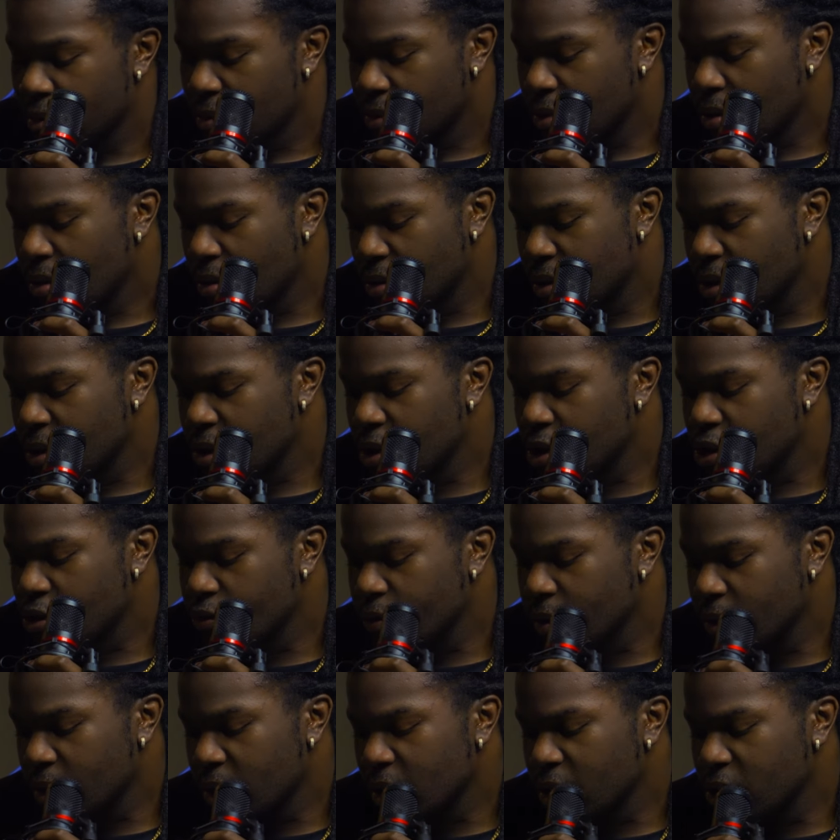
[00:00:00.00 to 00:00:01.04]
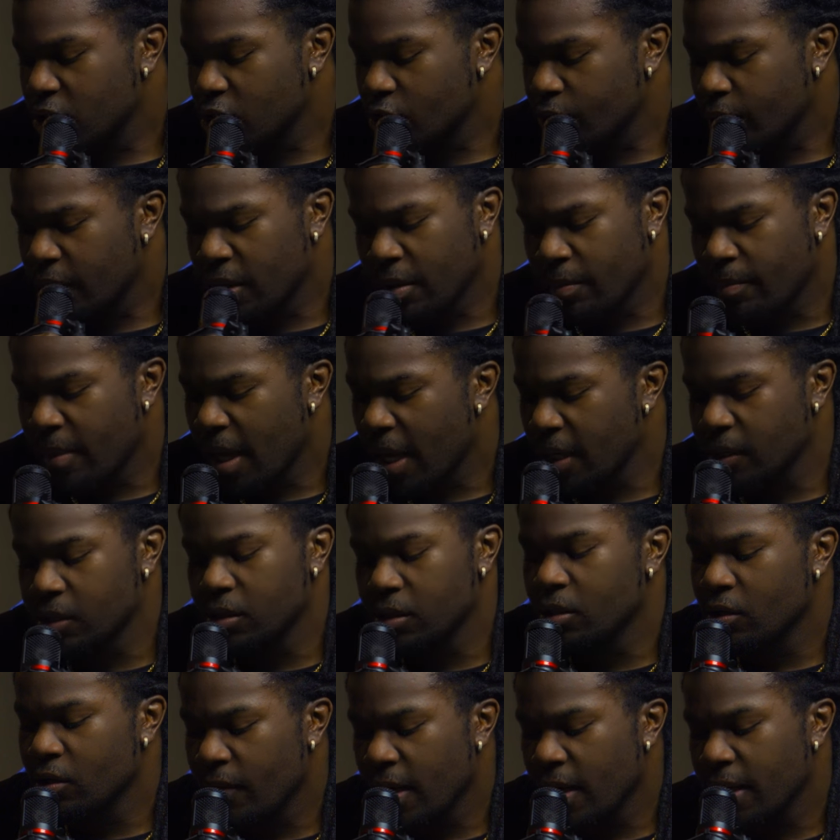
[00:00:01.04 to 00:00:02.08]
Dog, these street this street
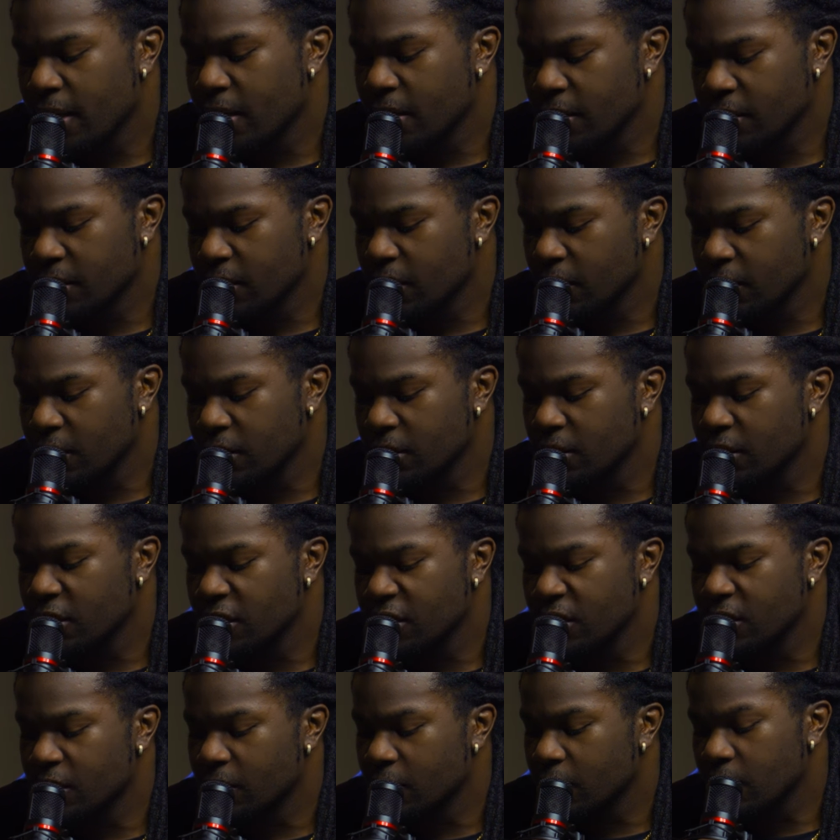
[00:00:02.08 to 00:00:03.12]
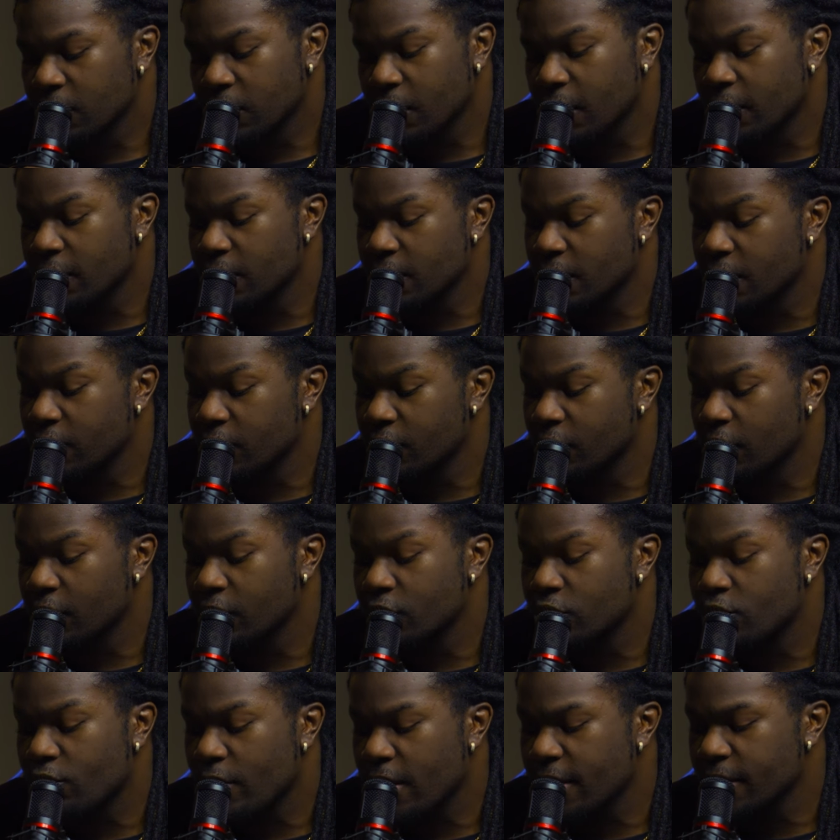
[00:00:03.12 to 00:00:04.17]
ambassador right here, son. This this is this is it's,
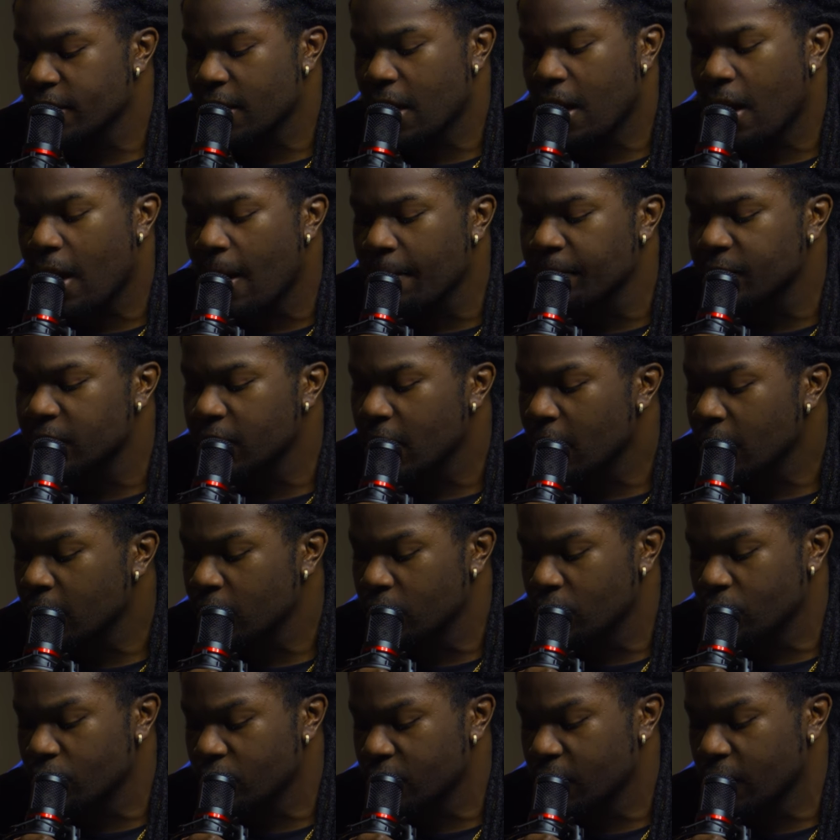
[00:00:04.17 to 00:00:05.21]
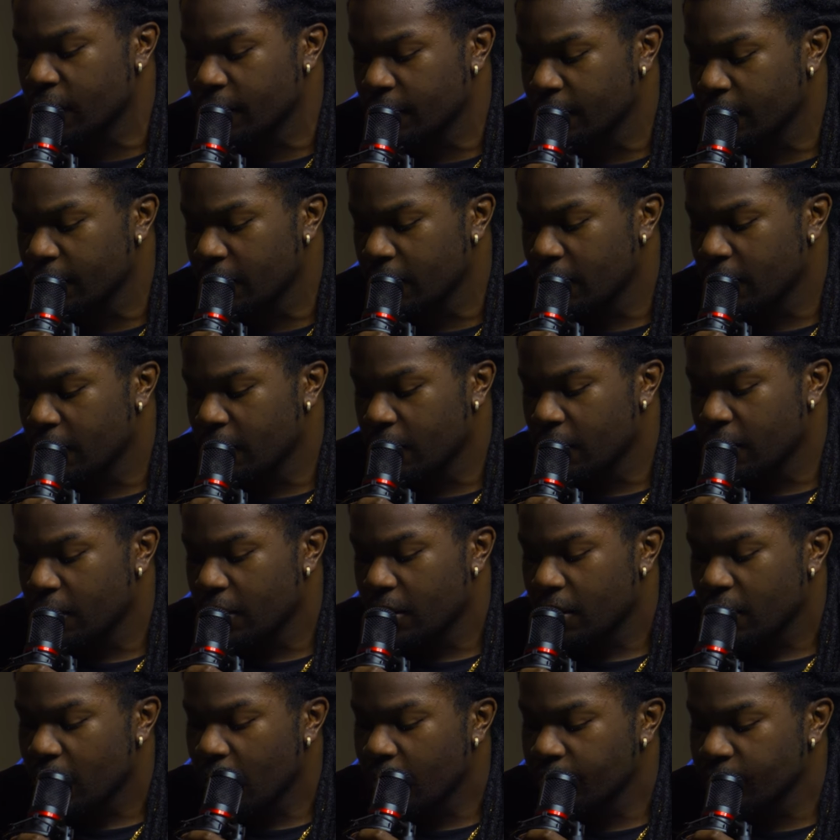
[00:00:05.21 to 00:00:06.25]
it's crazy. I'm telling you, son.
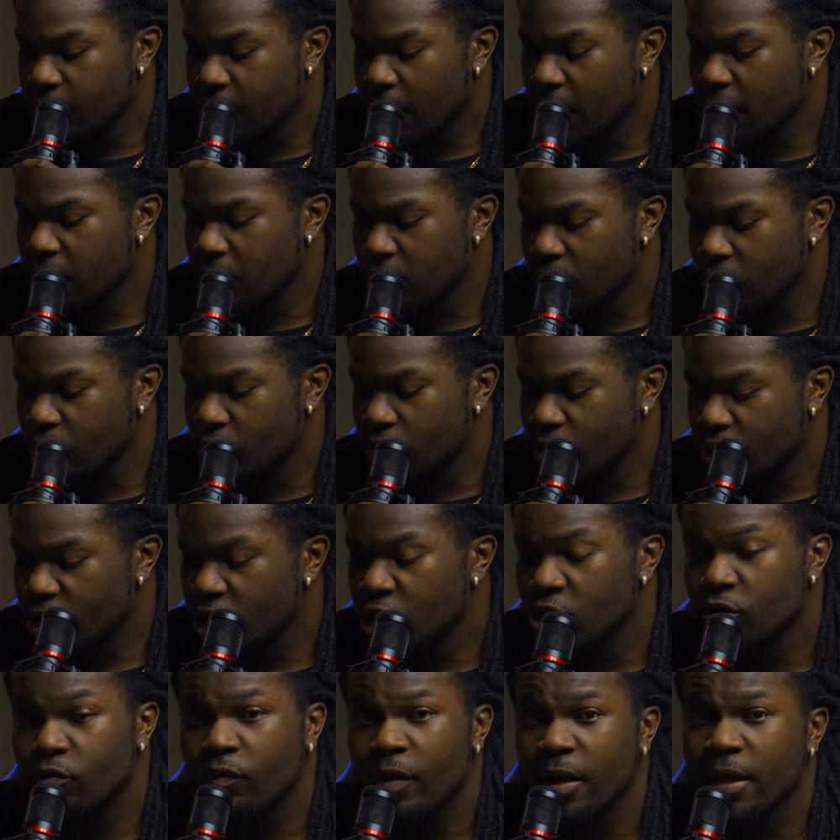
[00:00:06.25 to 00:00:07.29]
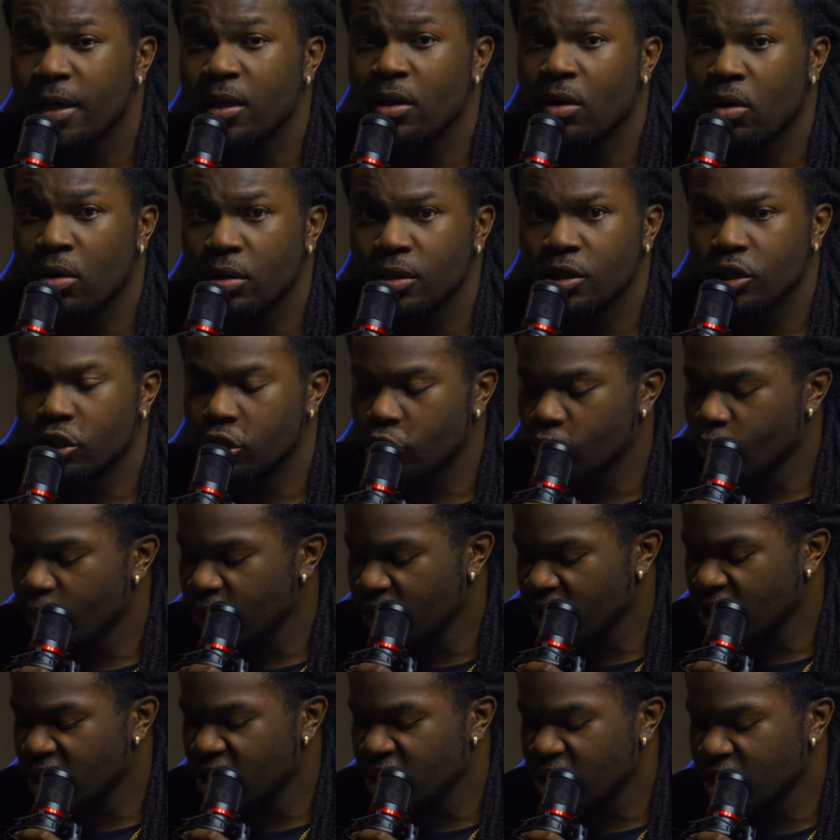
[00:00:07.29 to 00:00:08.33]
I'm telling you, she's really on the
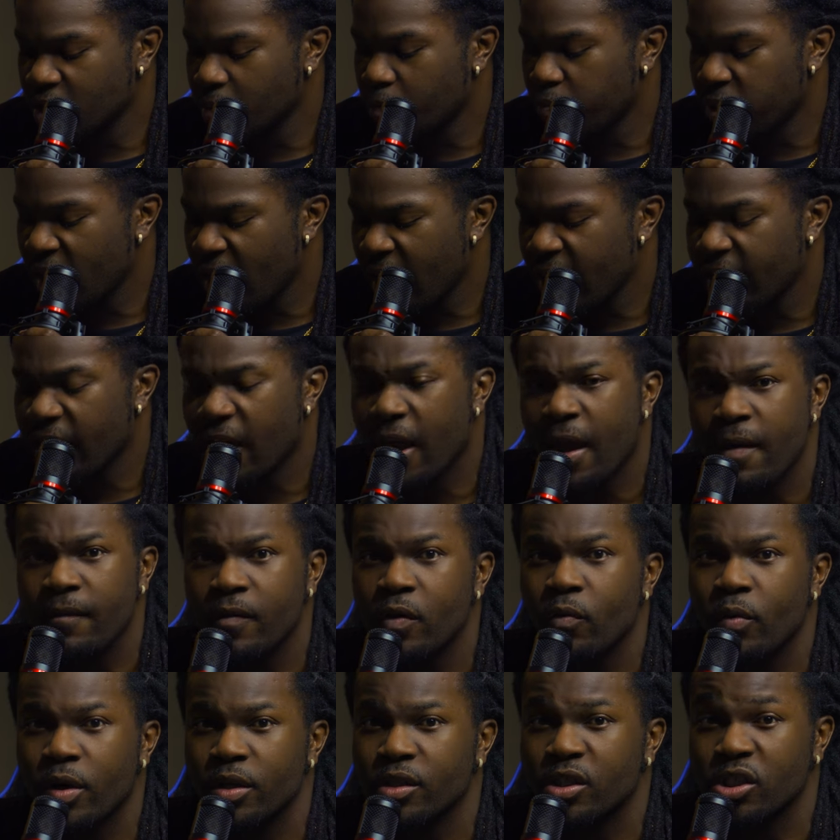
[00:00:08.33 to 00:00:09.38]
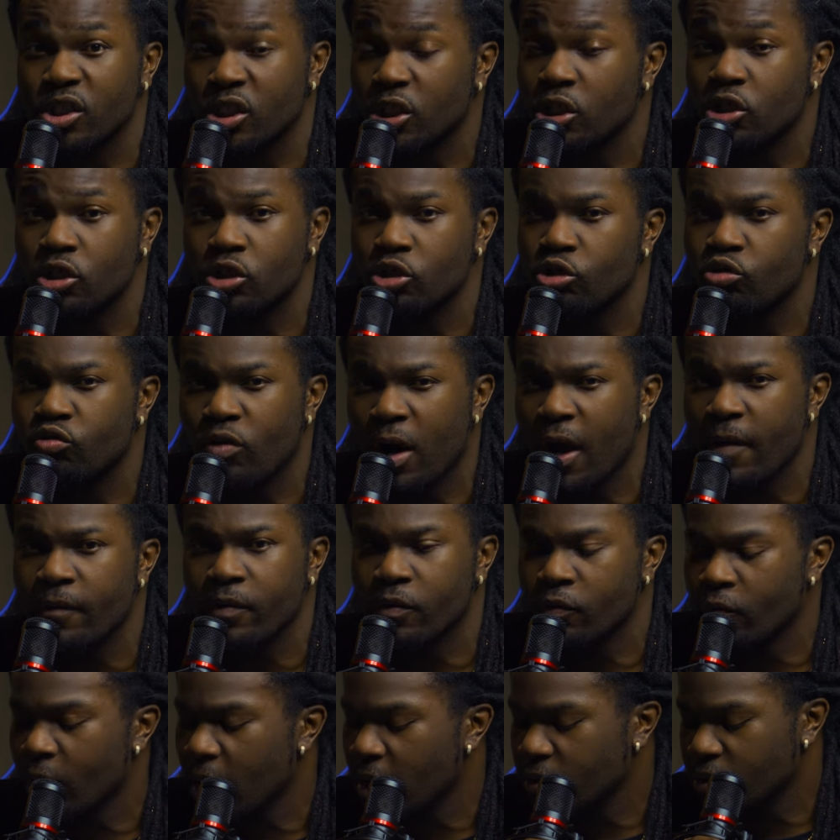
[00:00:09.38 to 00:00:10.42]
streets. It's just black everywhere, so she's just driving
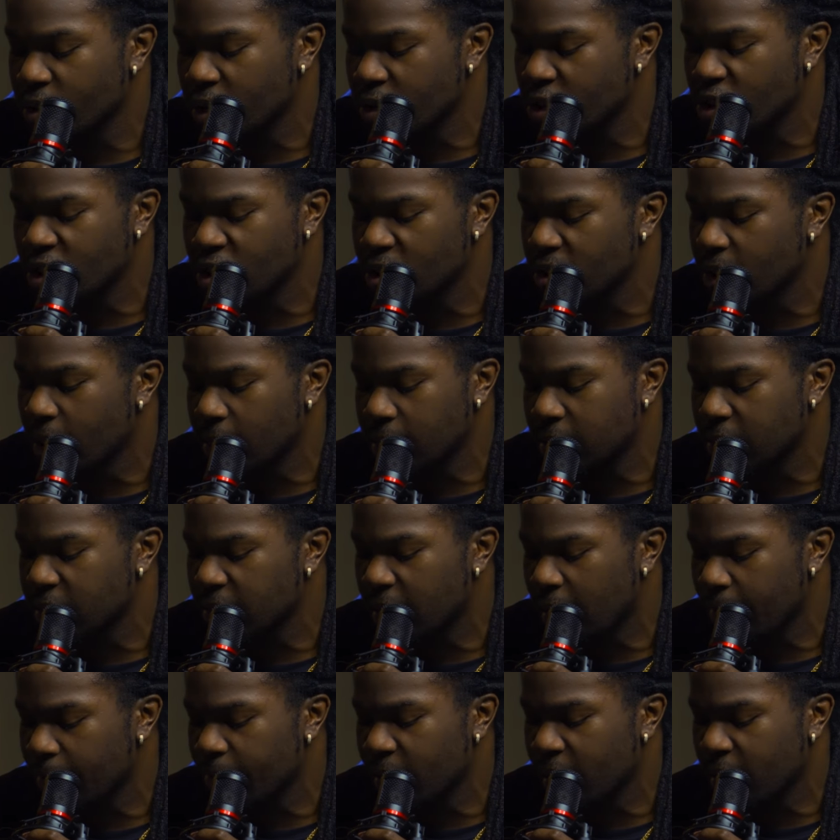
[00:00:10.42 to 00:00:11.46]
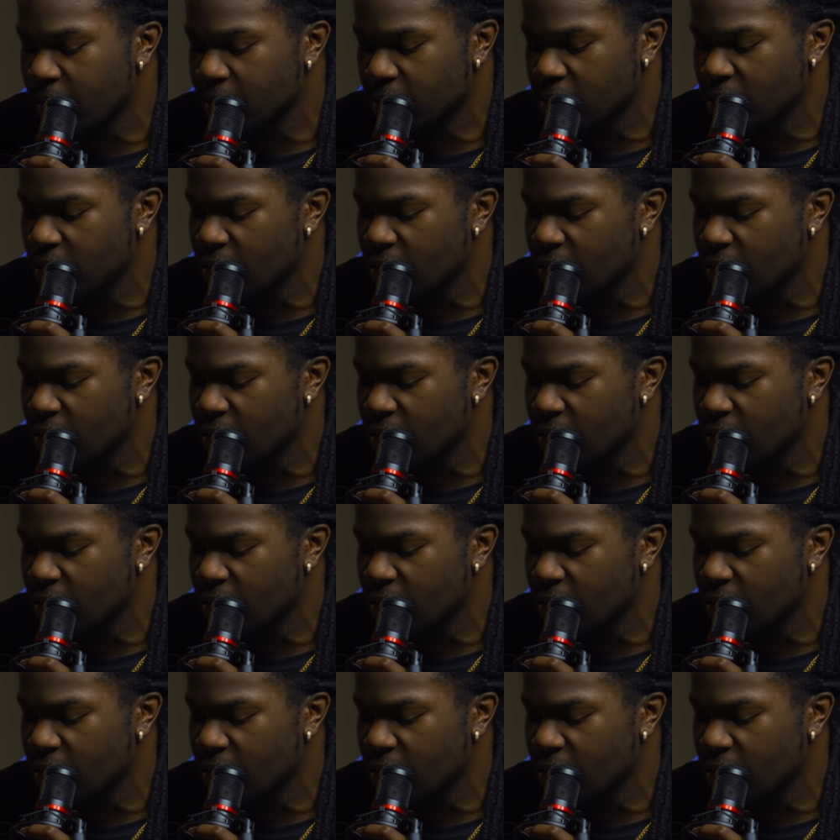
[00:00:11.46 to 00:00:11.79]
around, son. She's not, she's not planning to